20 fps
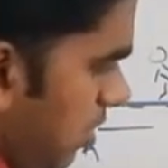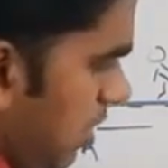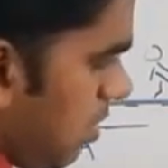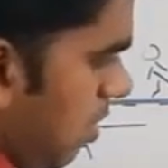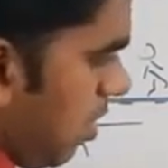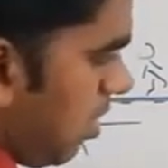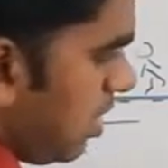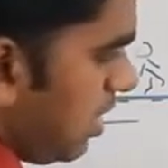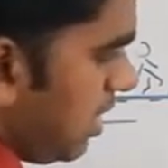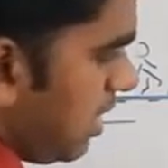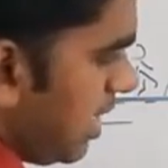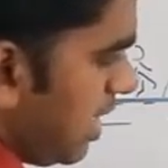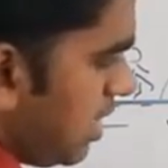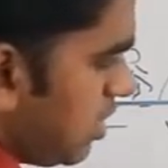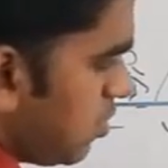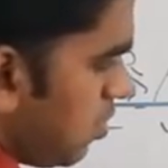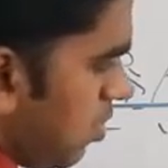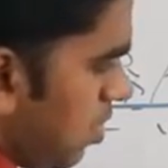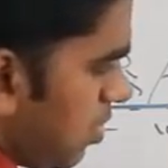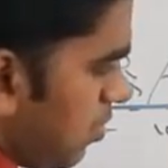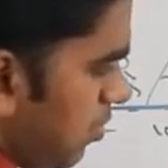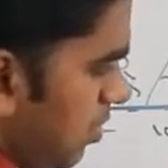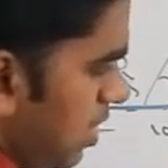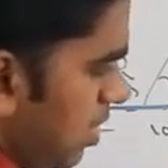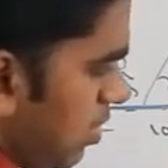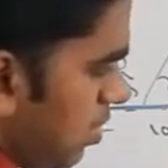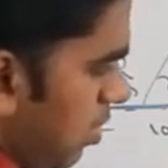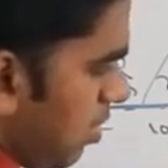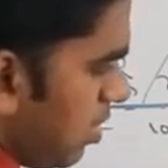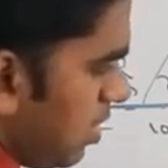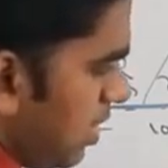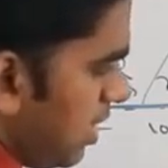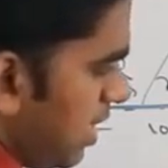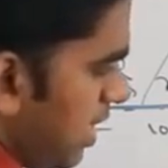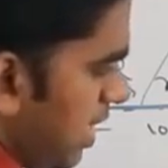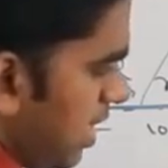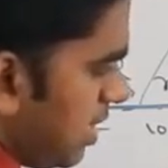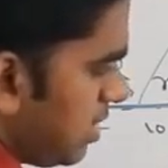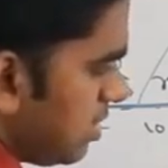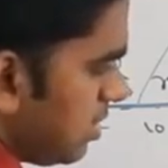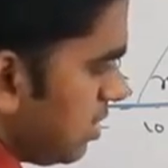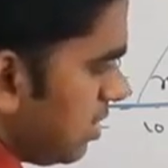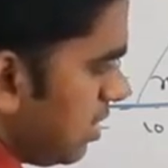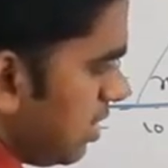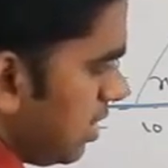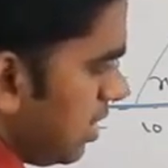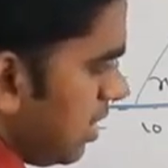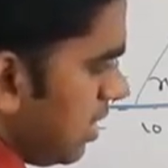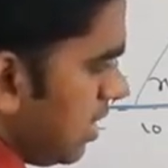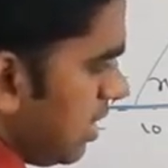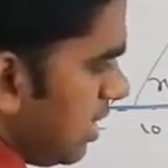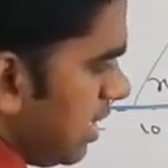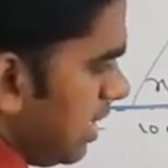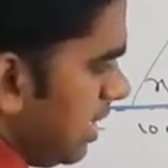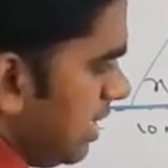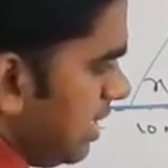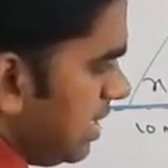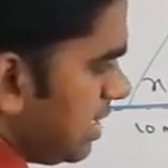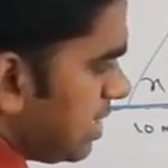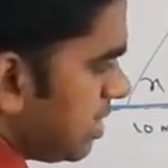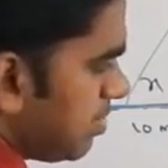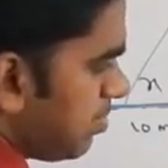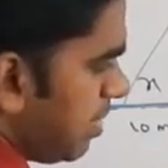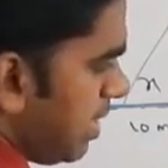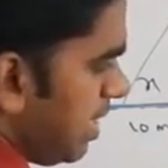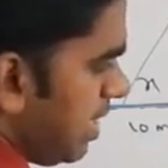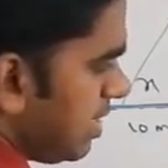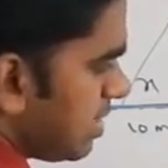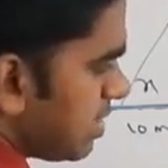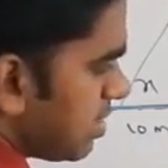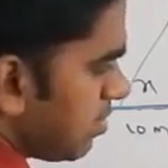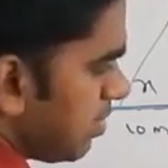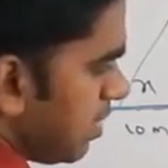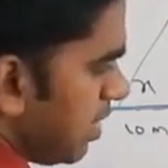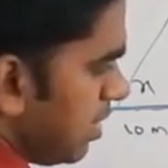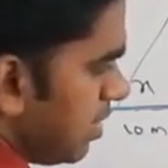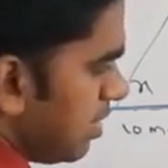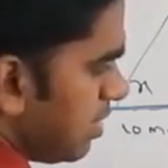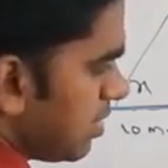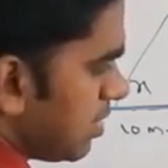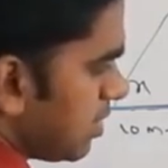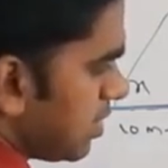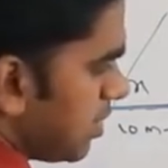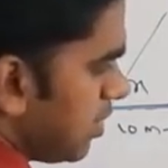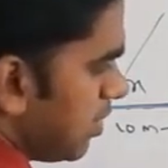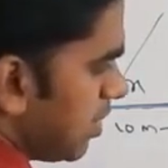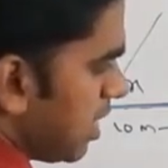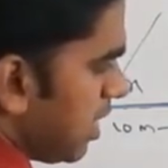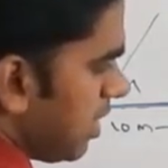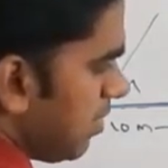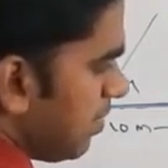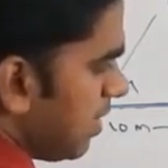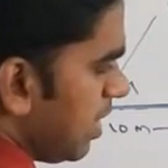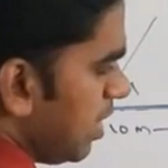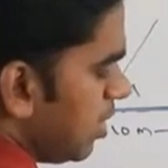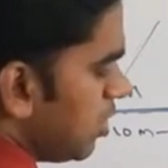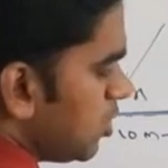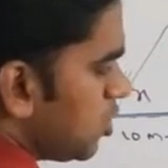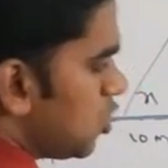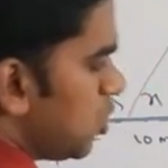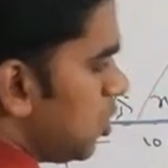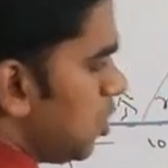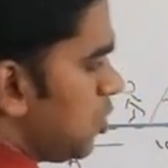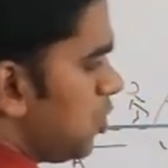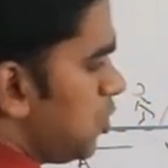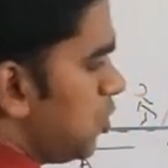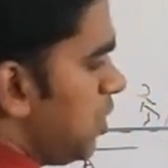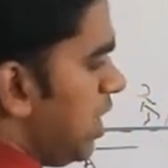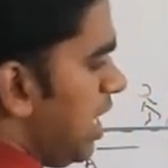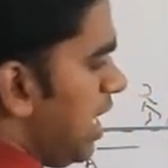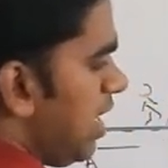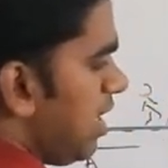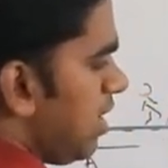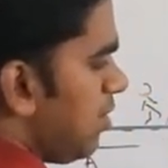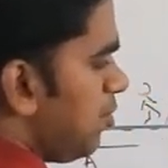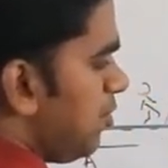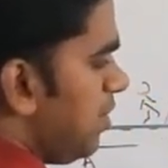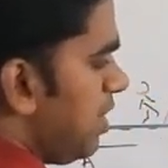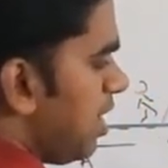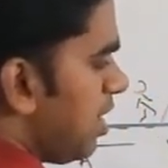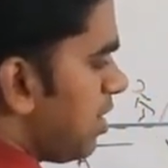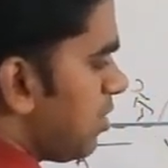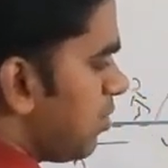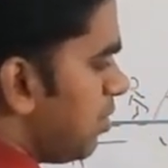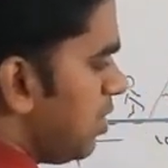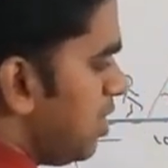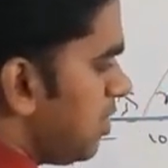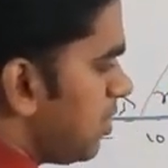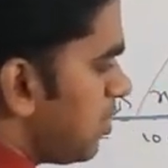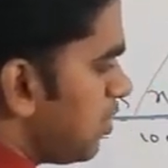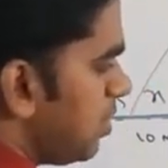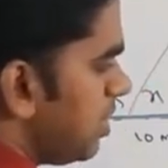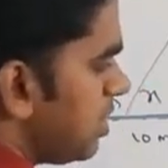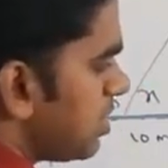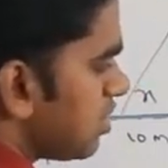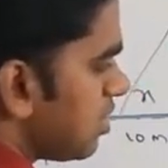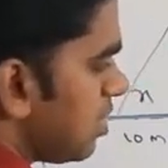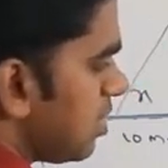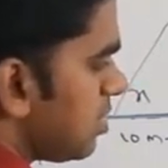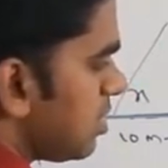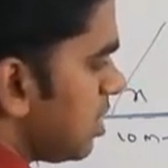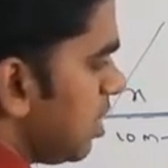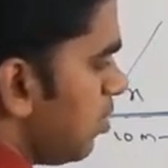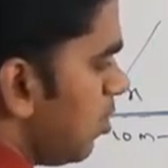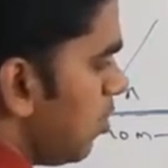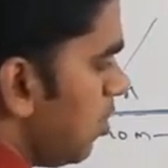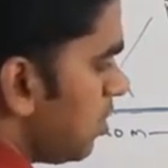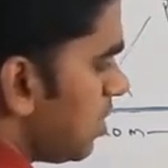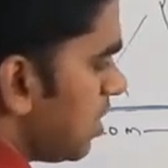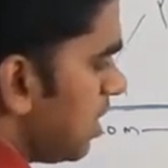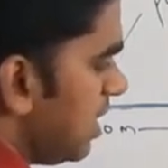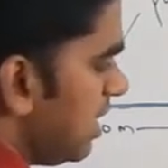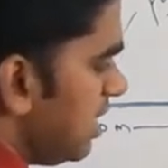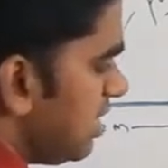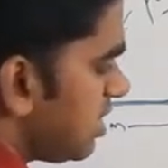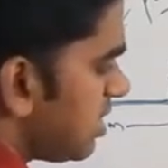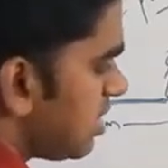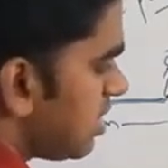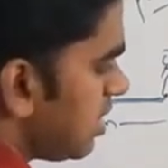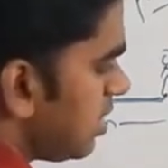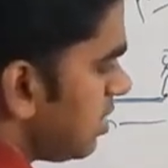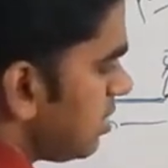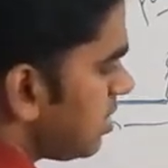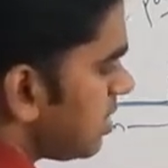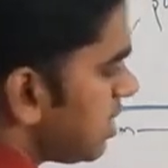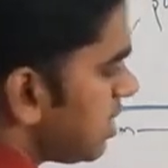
call it as what? We call it as displacement. Okay? So today we are going to discuss about distance